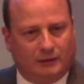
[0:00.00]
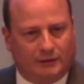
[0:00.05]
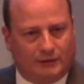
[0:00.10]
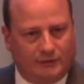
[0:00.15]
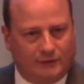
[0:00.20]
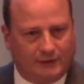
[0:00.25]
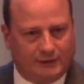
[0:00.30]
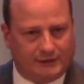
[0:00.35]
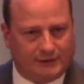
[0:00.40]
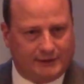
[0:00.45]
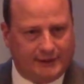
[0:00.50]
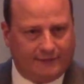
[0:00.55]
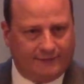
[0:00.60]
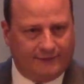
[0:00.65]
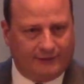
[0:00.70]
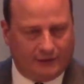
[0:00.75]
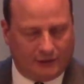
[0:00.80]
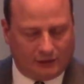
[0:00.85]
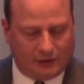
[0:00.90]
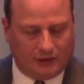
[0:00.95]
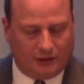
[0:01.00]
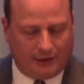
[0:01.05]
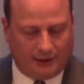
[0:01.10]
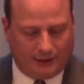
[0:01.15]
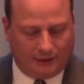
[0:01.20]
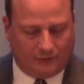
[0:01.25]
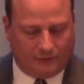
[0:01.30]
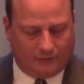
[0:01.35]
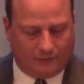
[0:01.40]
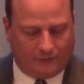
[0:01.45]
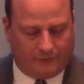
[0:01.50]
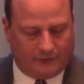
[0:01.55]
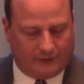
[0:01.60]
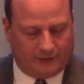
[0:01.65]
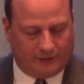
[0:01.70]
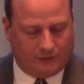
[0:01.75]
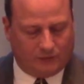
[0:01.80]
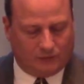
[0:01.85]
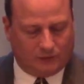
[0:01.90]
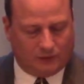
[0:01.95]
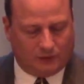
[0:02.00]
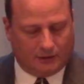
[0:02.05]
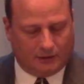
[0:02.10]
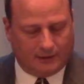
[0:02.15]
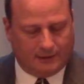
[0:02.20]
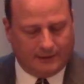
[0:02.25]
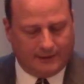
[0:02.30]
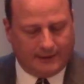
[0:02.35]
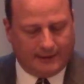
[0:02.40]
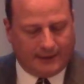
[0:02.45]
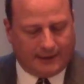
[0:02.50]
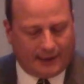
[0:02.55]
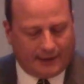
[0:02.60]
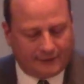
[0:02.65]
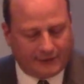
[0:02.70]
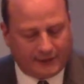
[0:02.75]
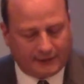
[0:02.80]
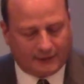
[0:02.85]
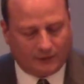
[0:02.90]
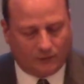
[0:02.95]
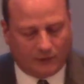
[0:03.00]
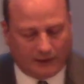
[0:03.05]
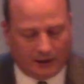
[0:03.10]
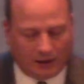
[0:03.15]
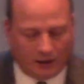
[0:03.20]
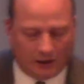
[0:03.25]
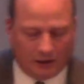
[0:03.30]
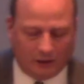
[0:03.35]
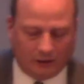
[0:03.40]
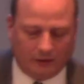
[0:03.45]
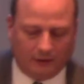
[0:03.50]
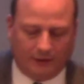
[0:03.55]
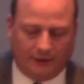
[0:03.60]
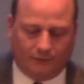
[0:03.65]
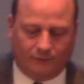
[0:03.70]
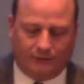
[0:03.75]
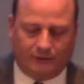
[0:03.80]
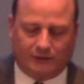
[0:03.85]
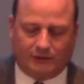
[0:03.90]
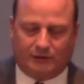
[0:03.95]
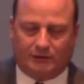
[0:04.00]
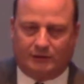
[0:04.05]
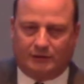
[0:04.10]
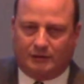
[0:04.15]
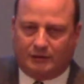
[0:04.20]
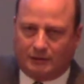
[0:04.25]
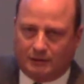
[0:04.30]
to this definition in the Revealing Word, I think that we all, if we just